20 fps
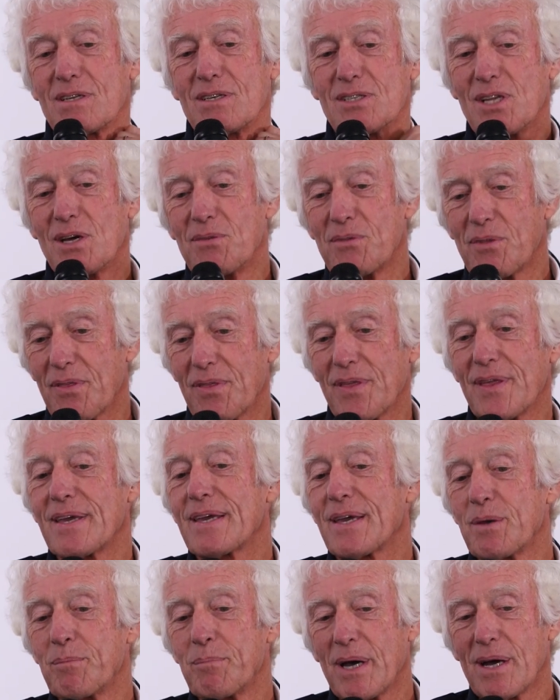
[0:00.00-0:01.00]
You don't
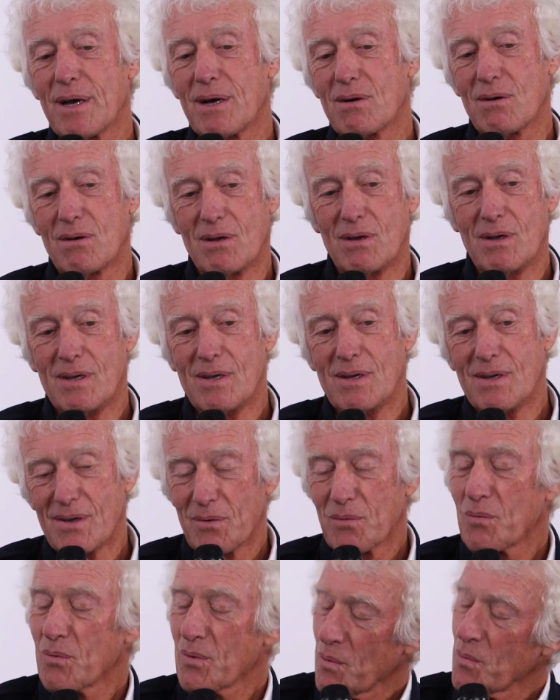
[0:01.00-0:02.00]
think about
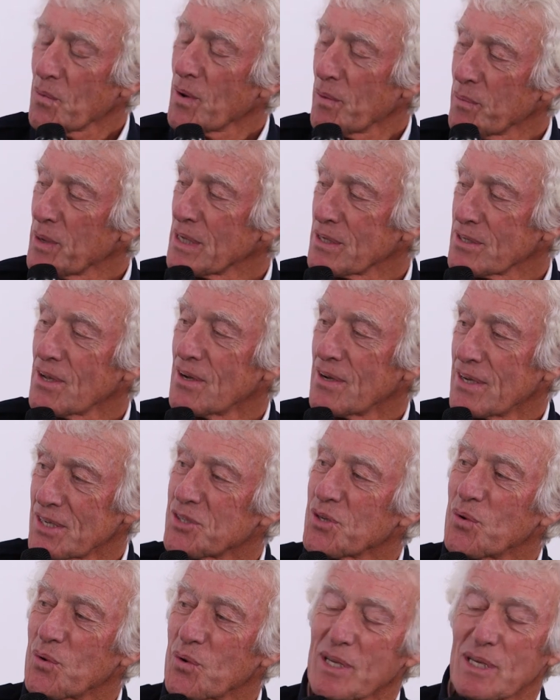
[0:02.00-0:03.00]
when we started
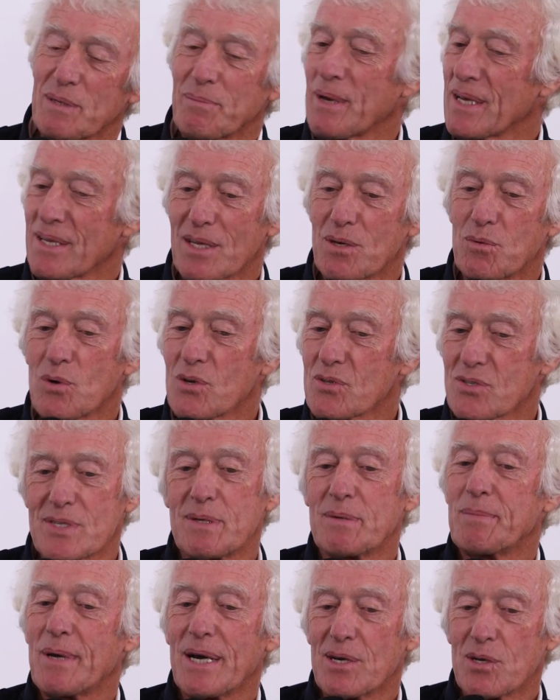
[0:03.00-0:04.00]
talking about it. It
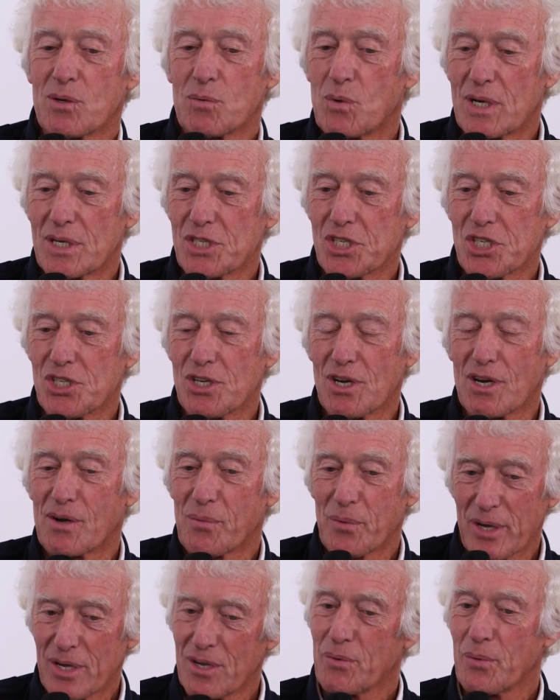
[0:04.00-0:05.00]
wasn't about a one shot.
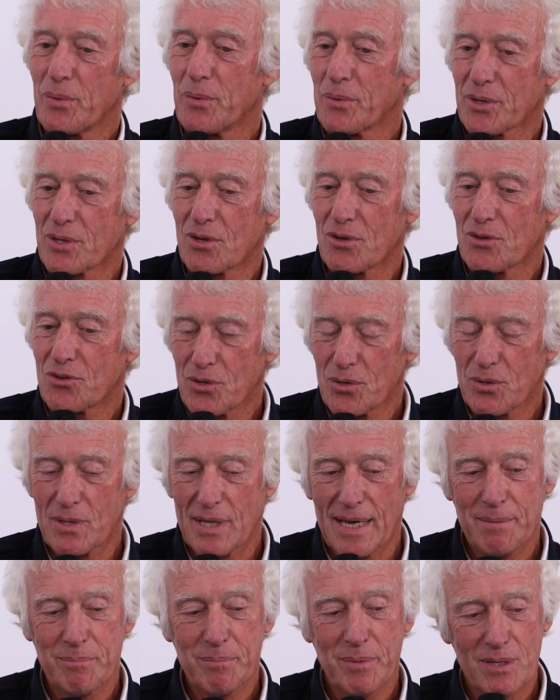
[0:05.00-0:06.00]
We knew we were going to do
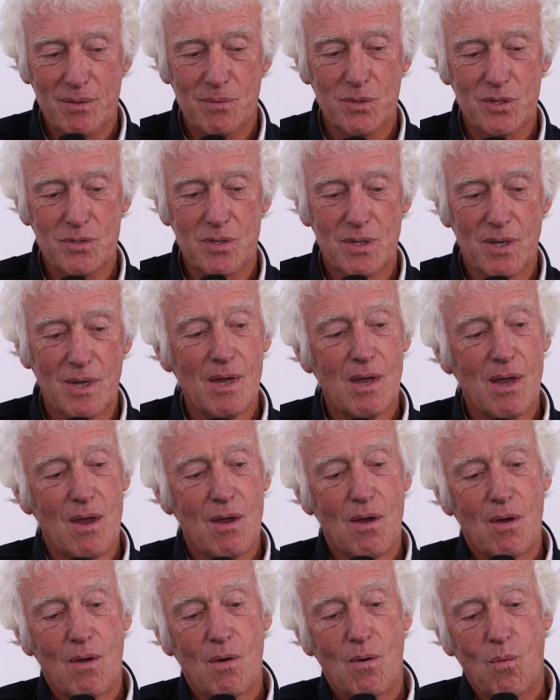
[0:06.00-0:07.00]
that, but it was
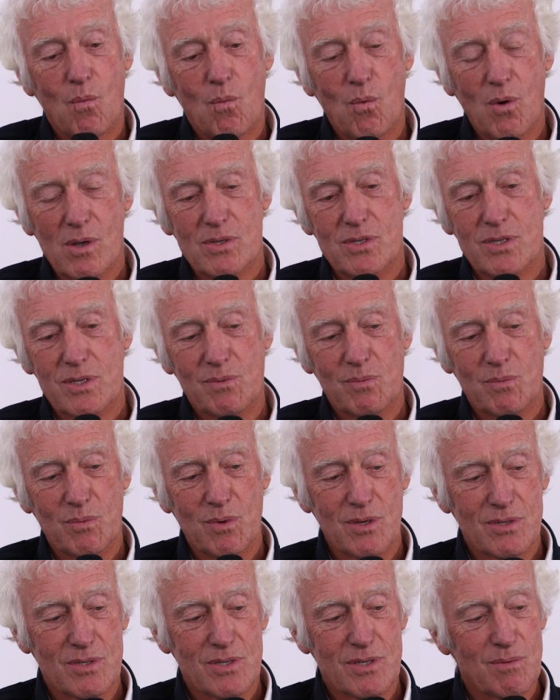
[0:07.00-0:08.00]
what's
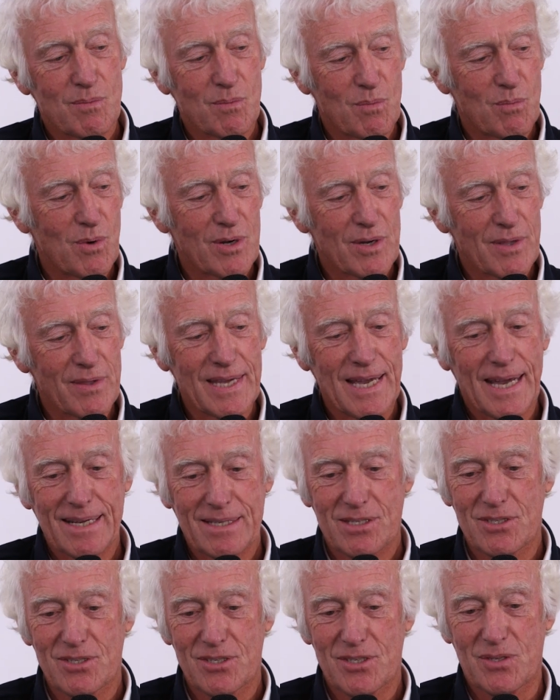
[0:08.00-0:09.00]
what's what are the
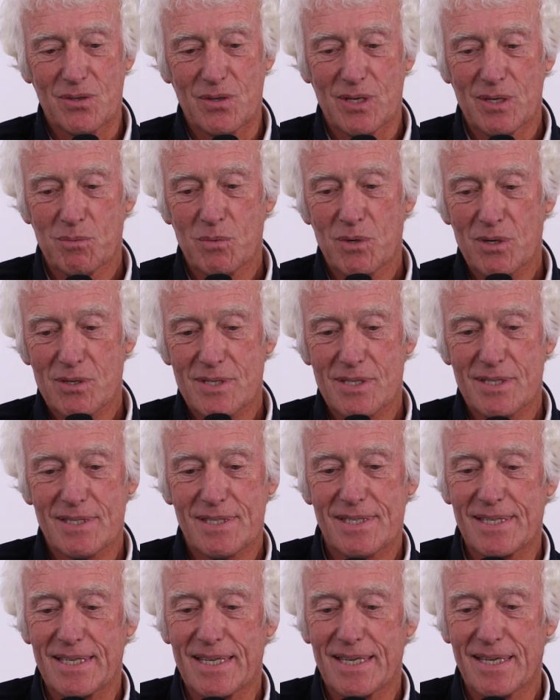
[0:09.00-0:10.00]
actors doing? What's the
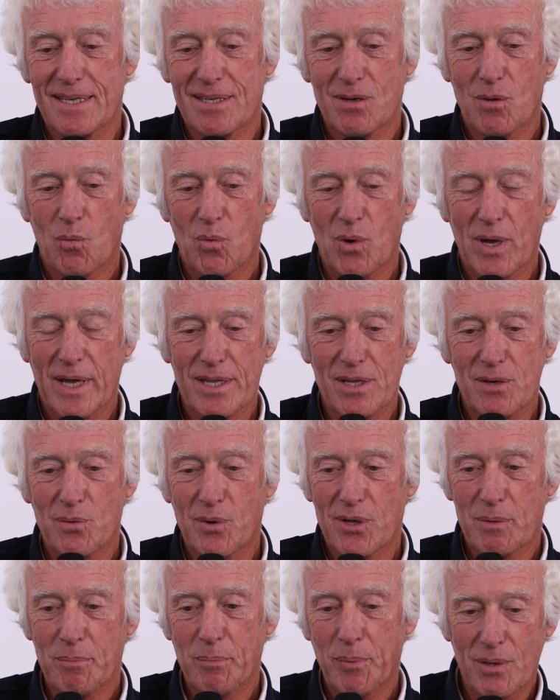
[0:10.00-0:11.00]
scene? Where do you
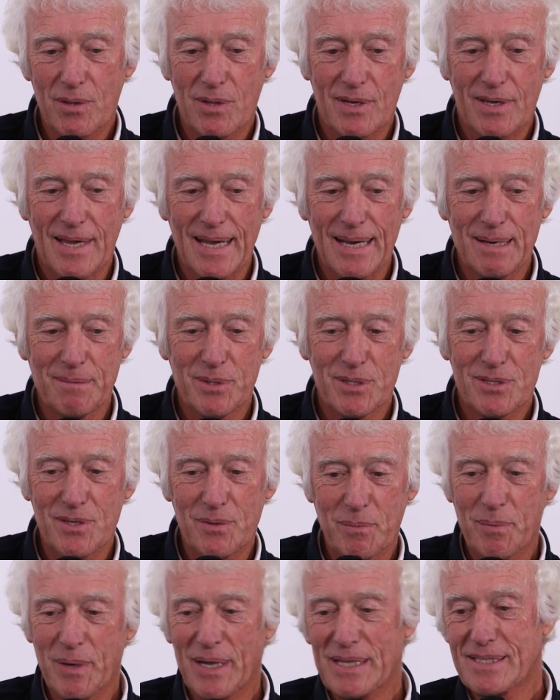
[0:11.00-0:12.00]
want to put the camera to
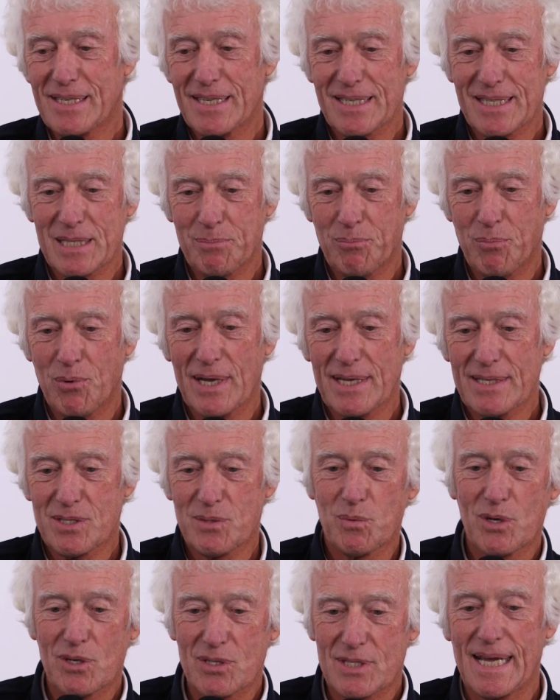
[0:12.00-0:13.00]
best
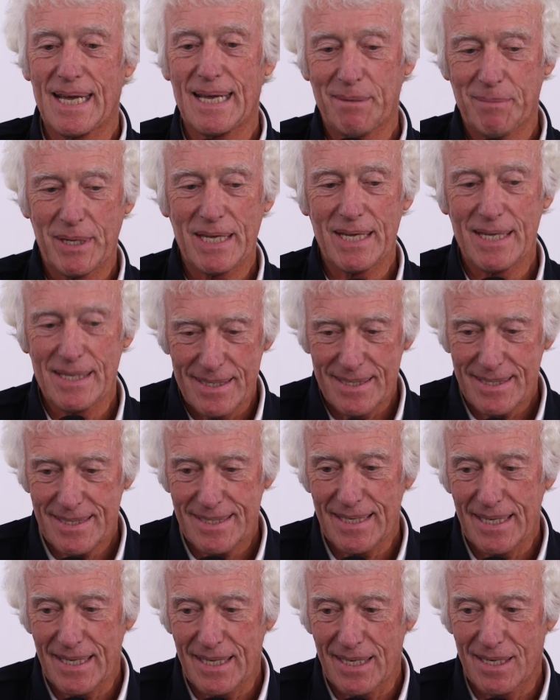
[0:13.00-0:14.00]
express what's happening in the
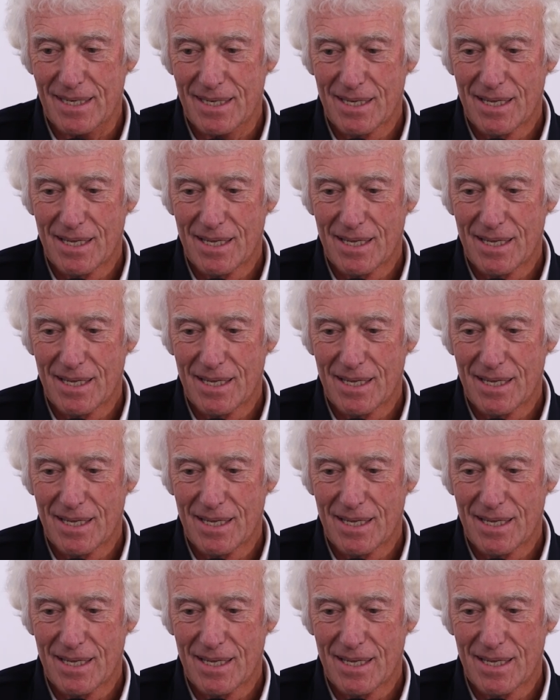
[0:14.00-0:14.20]
scene?